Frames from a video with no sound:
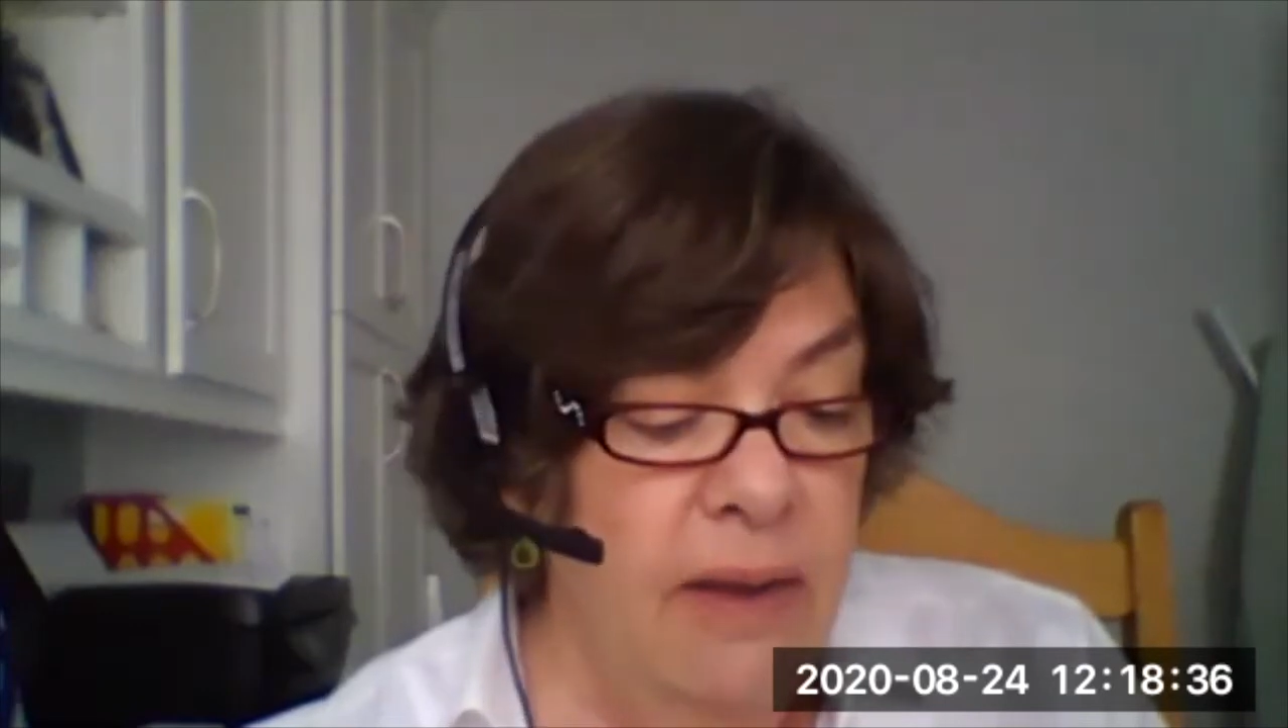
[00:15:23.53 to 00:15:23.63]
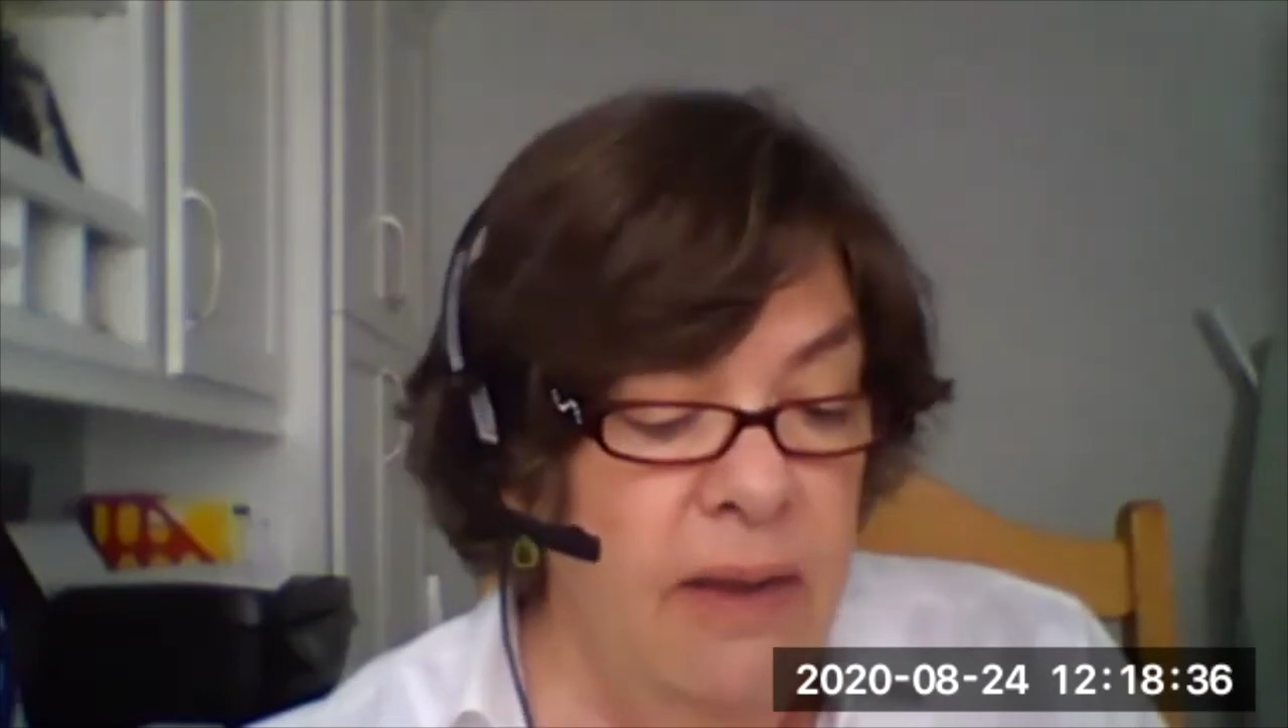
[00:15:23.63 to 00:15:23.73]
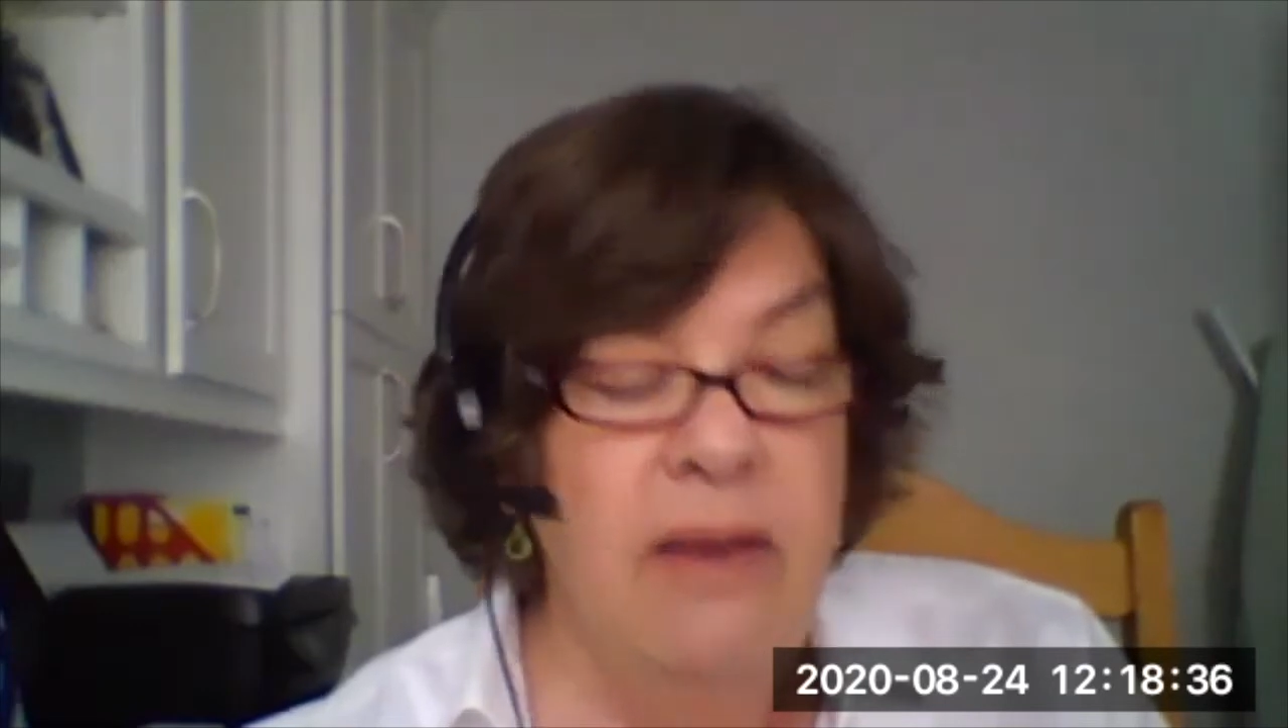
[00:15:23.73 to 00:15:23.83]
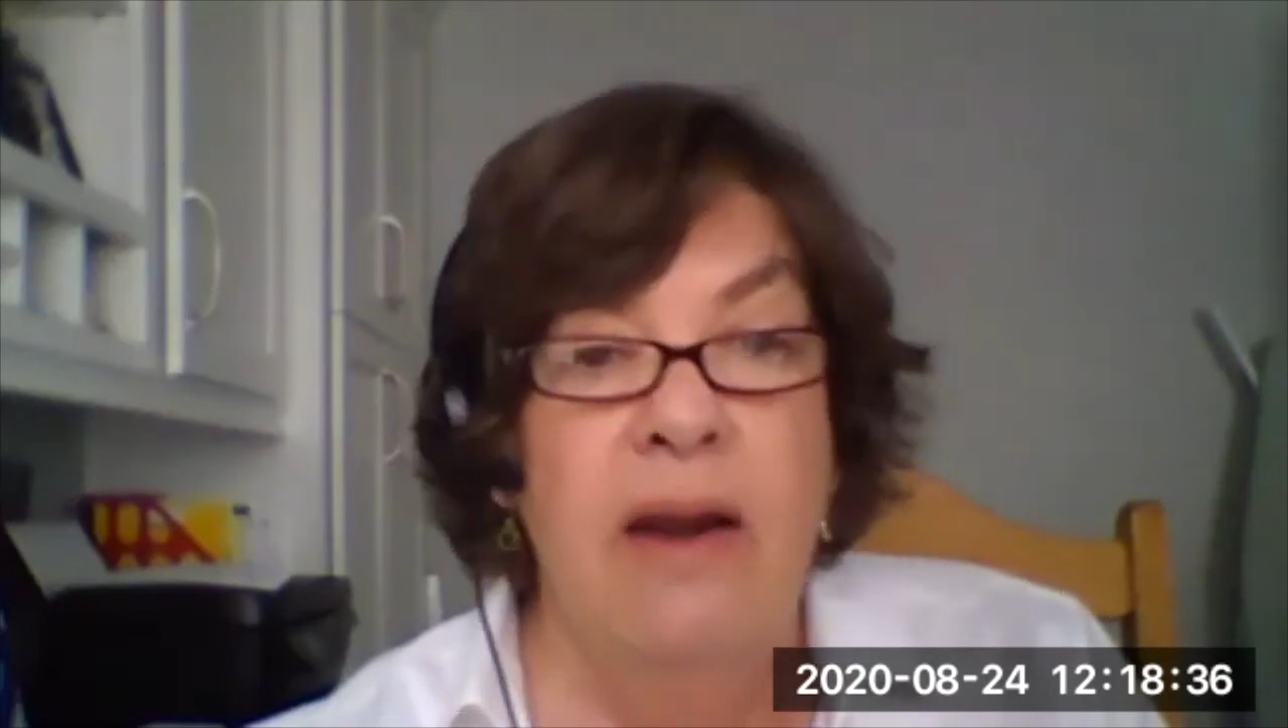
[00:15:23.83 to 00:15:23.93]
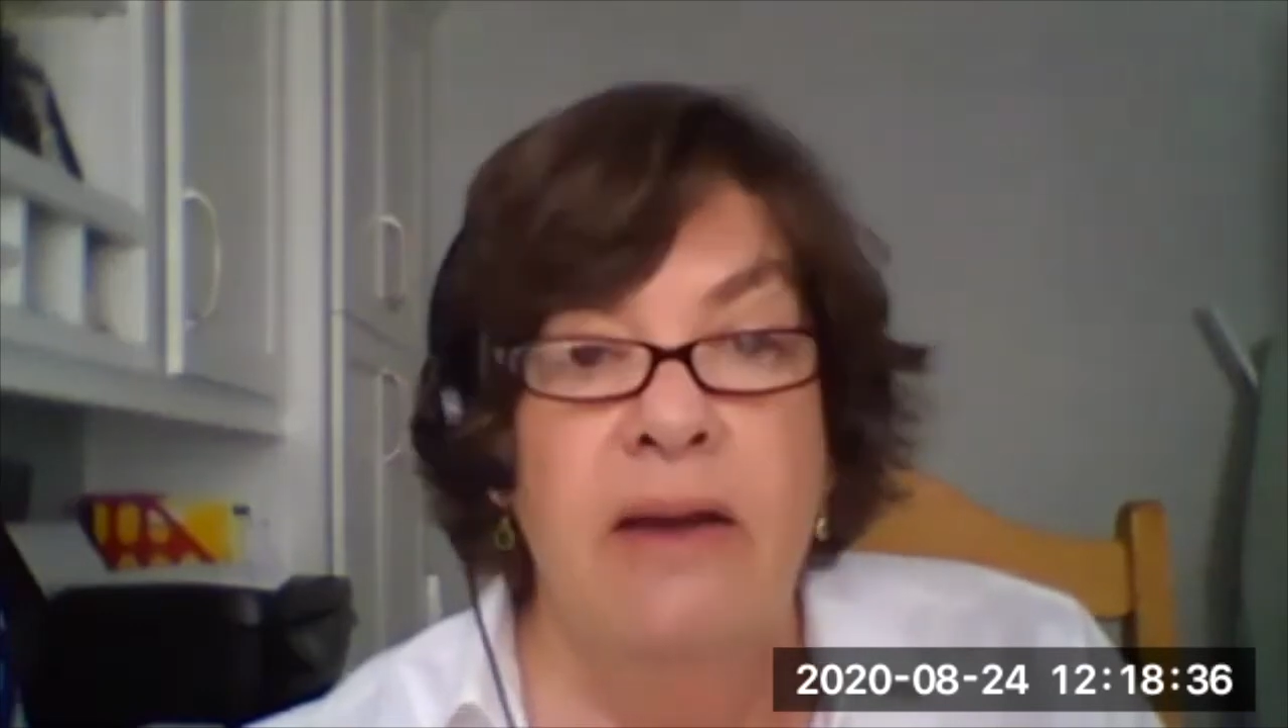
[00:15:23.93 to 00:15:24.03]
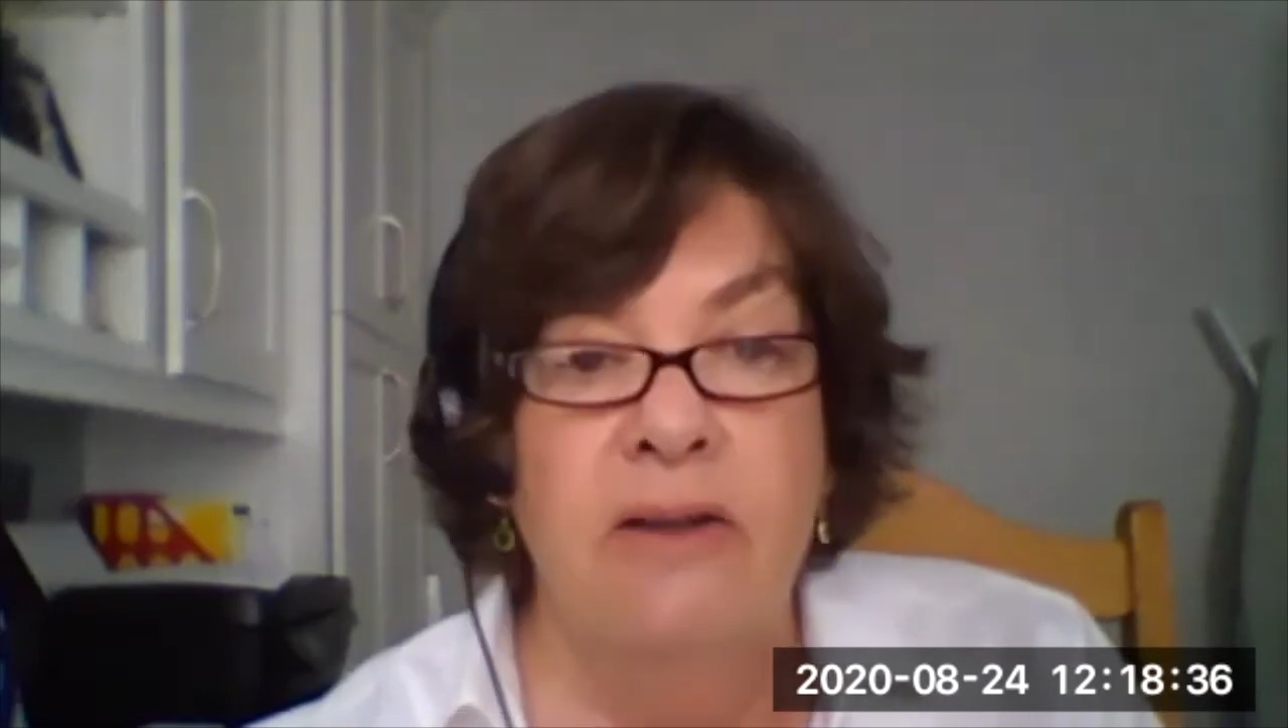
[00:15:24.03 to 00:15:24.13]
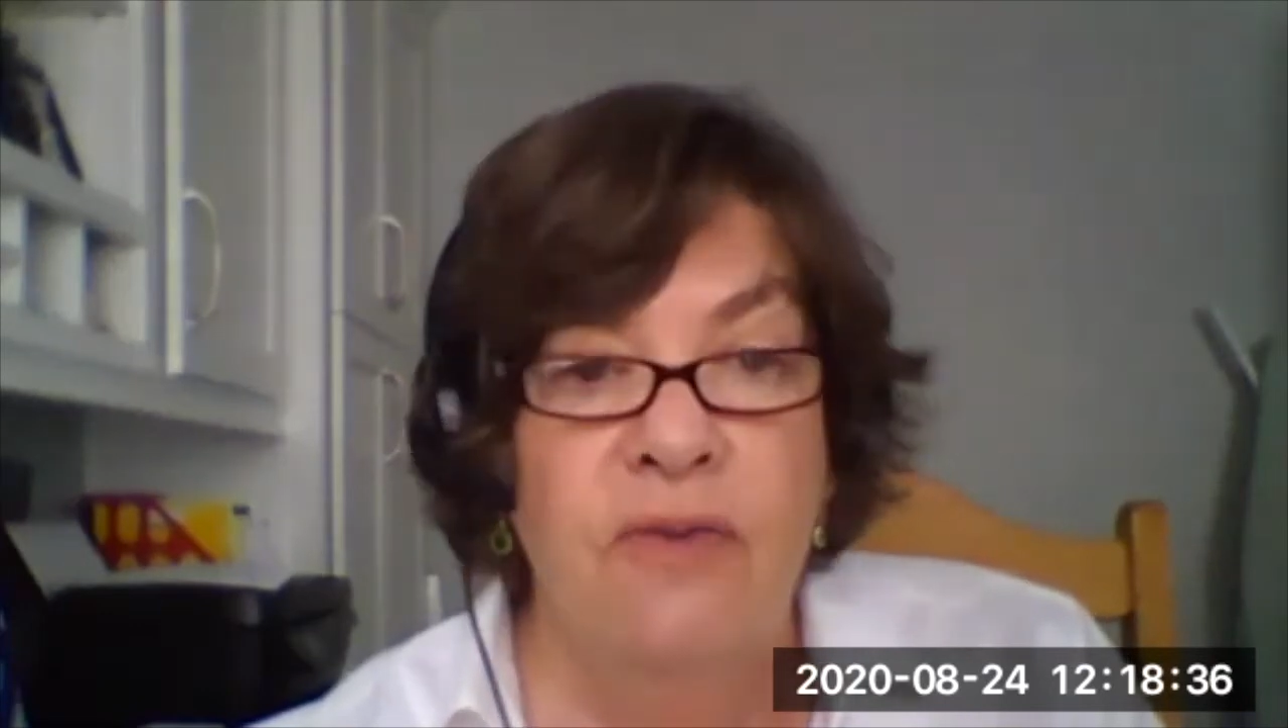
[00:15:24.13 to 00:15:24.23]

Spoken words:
in the next